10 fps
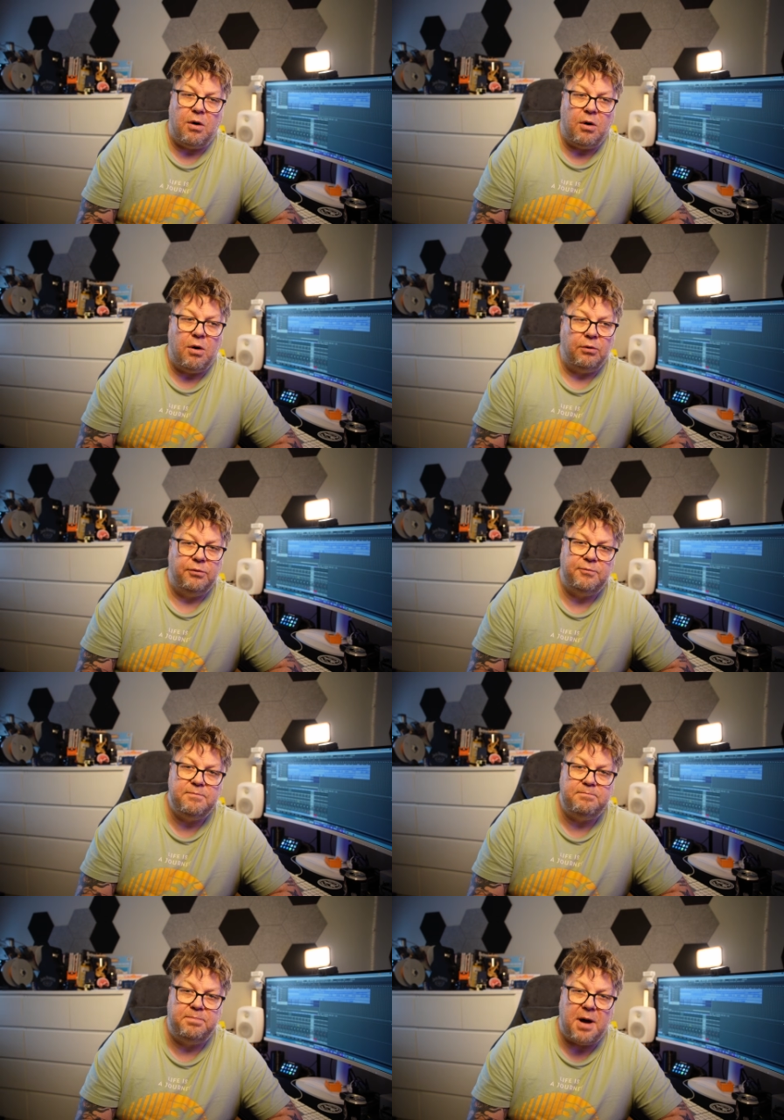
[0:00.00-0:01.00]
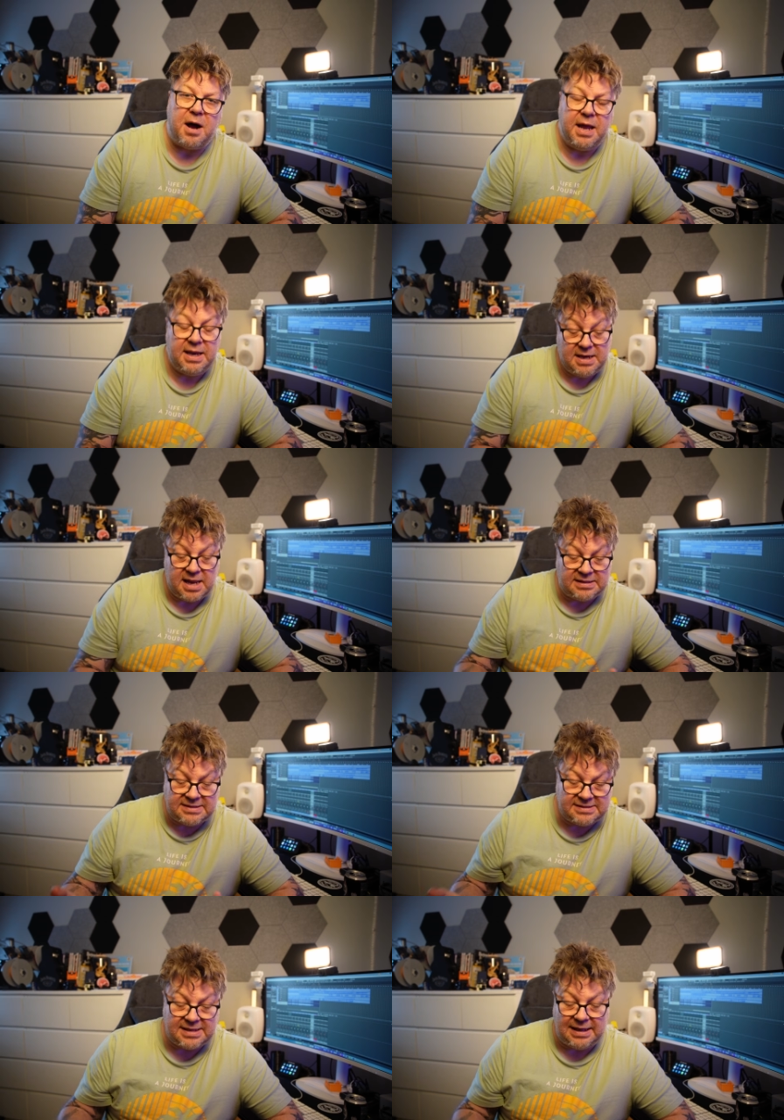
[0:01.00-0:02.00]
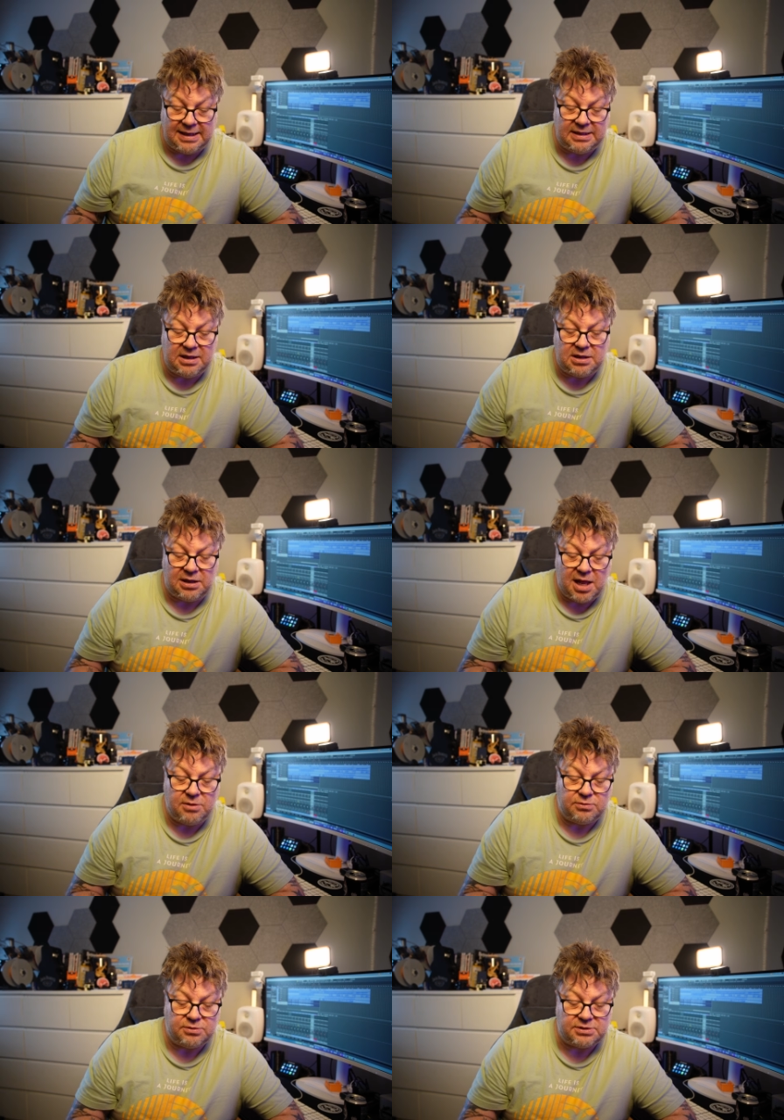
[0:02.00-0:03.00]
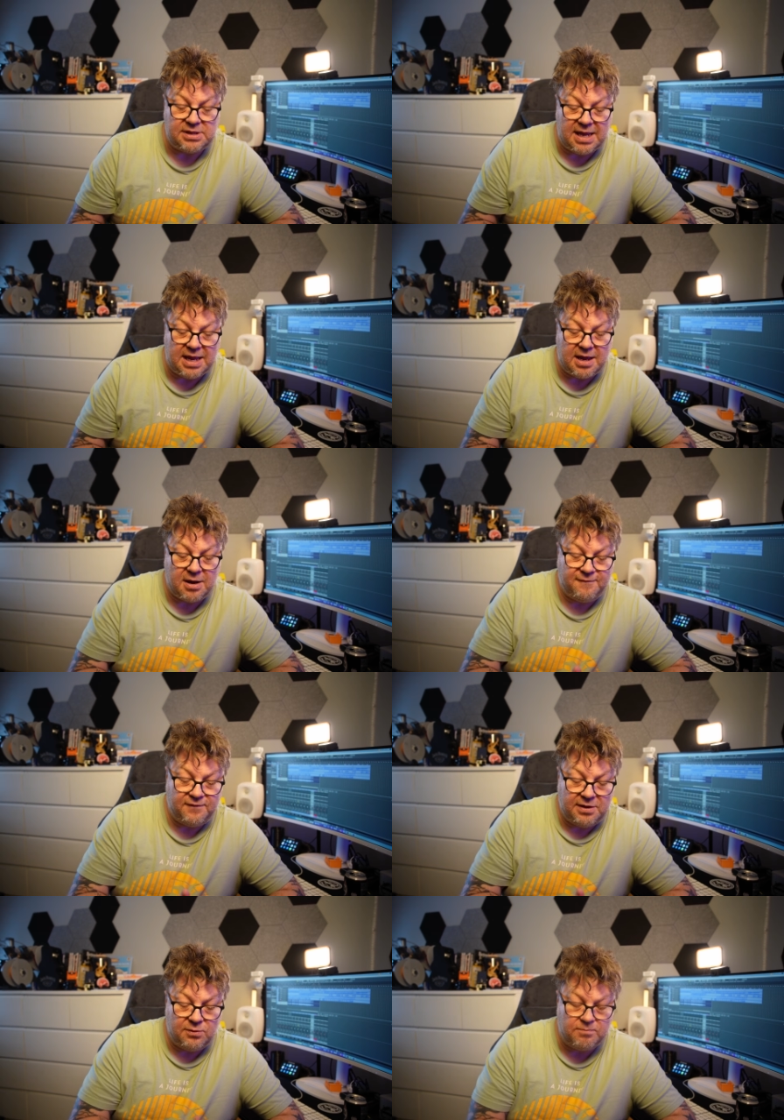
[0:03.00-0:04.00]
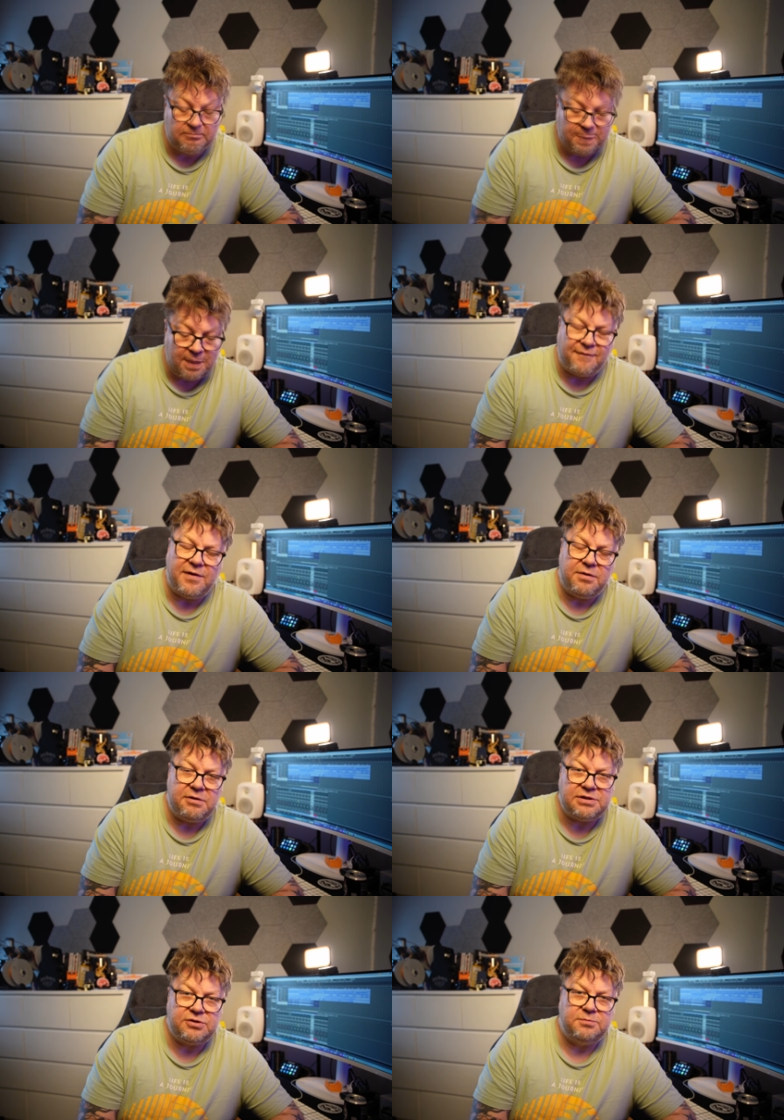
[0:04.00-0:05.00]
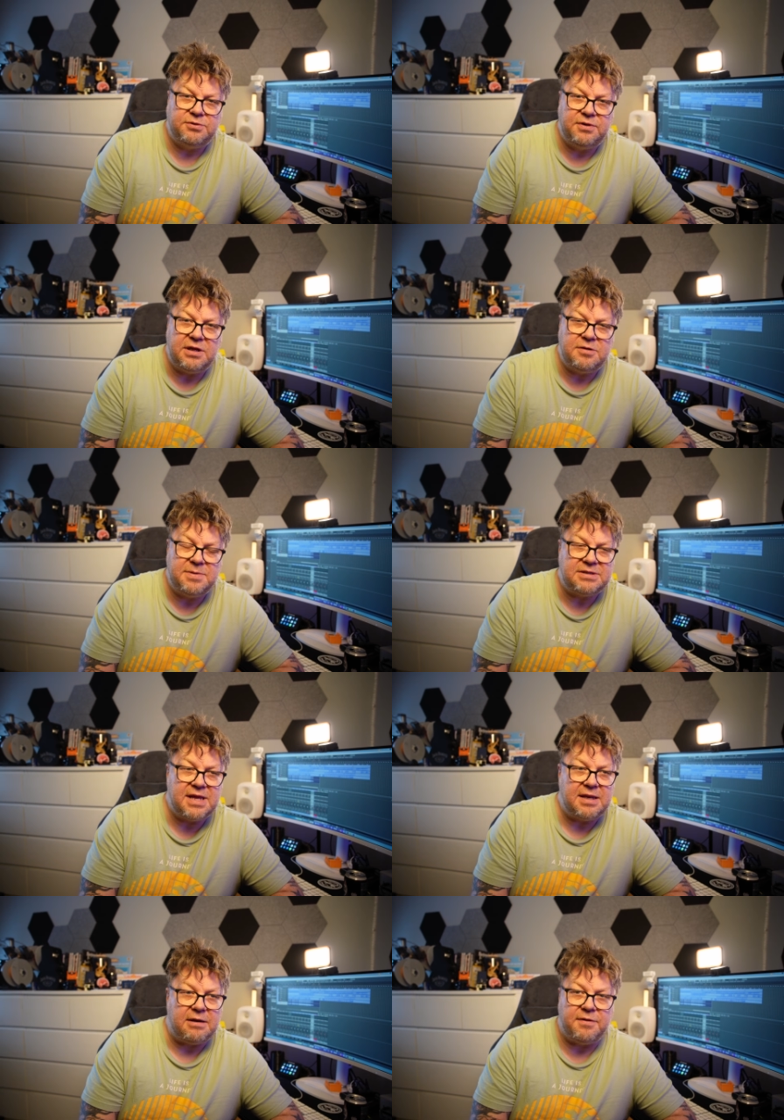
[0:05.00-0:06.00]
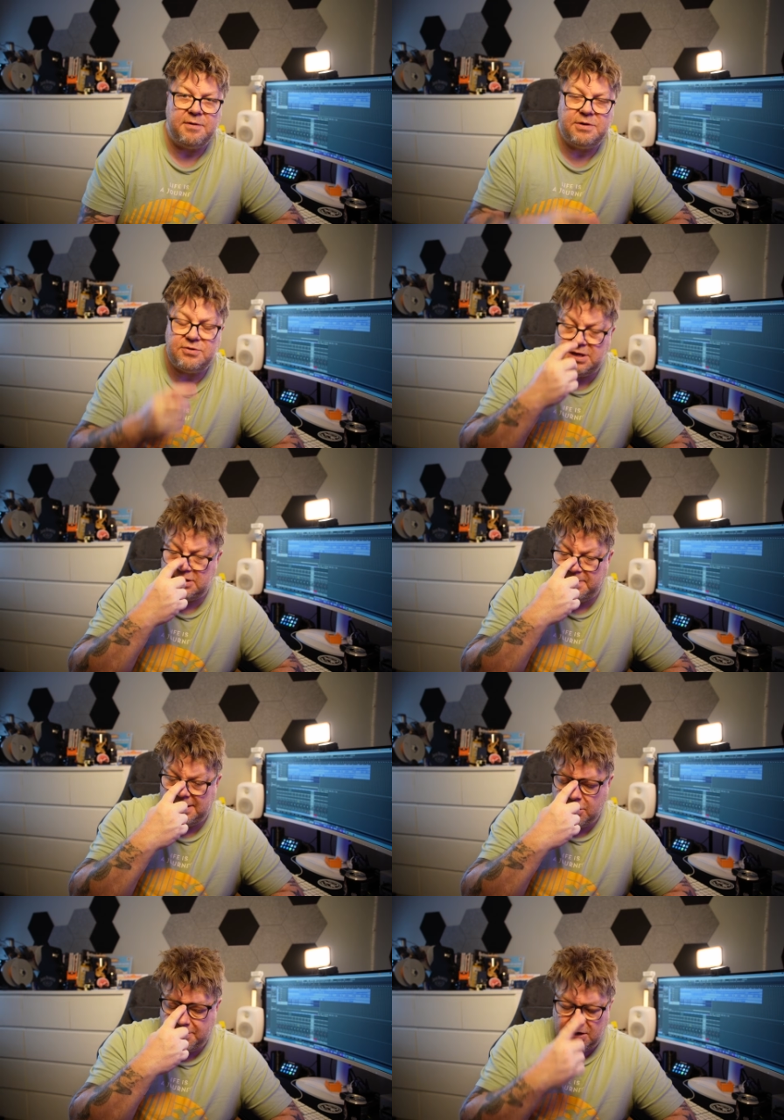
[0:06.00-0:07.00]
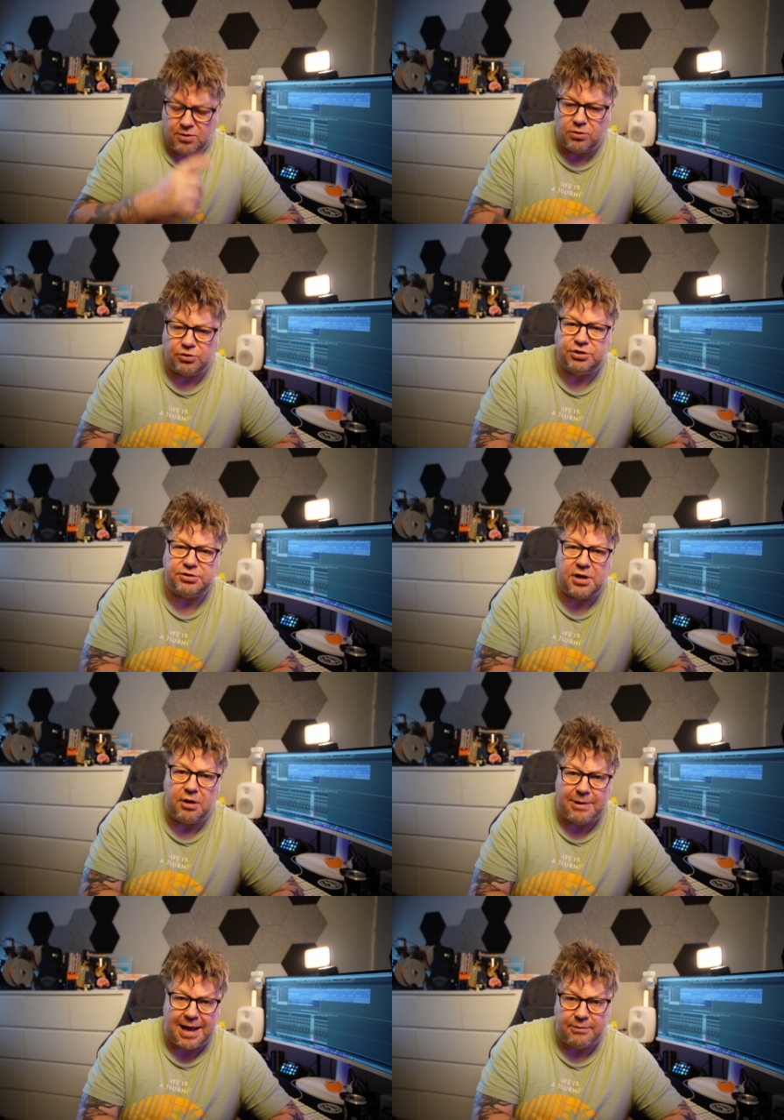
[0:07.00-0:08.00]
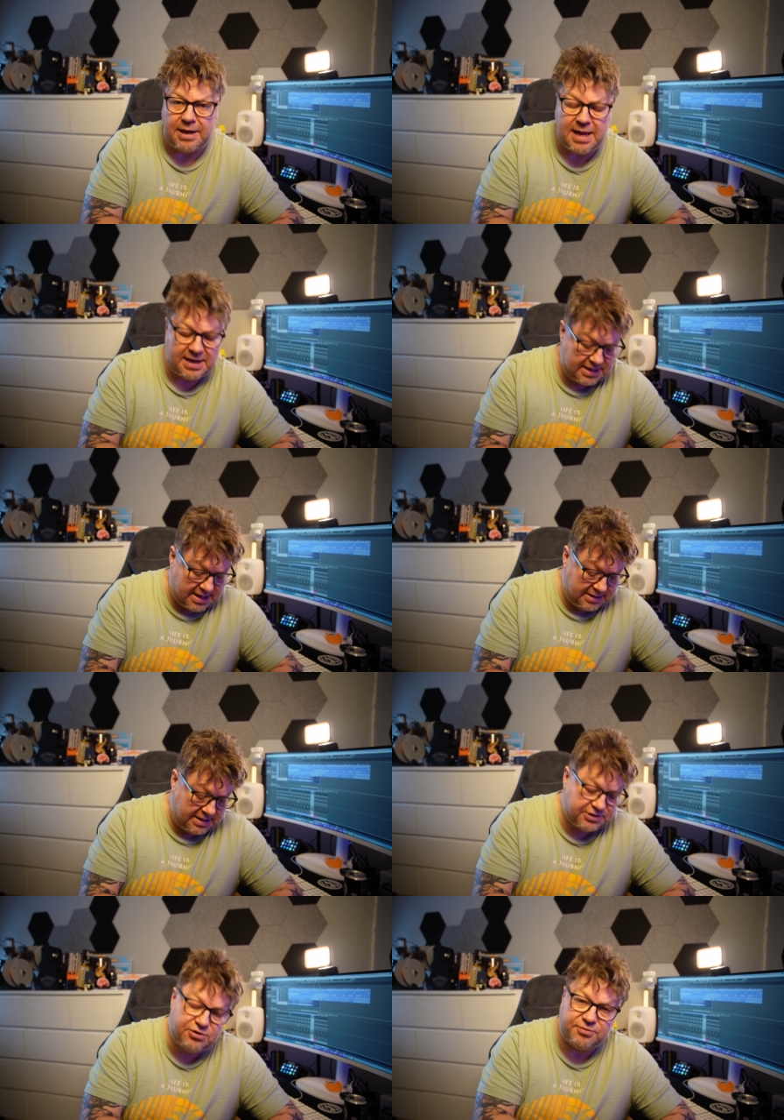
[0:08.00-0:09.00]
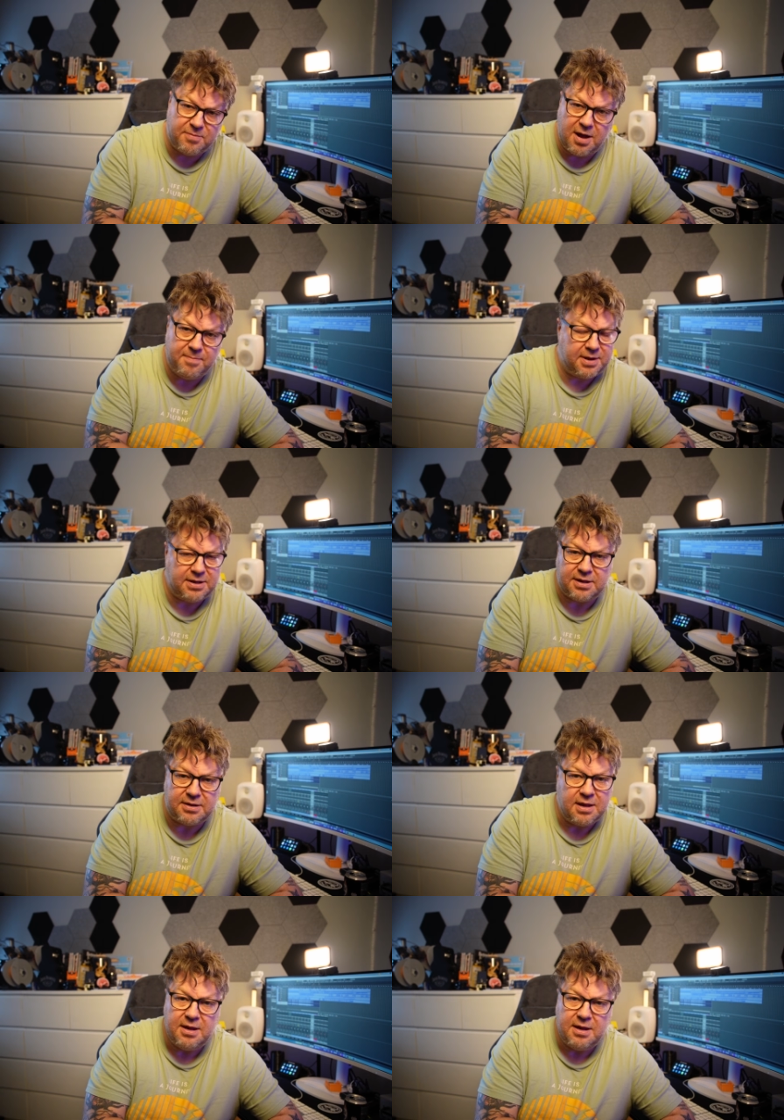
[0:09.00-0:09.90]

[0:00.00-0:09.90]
on buying and selling clones. Now I feel there is something to be said here. I think we just need to be a little bit cautious around it, and it's just my opinion,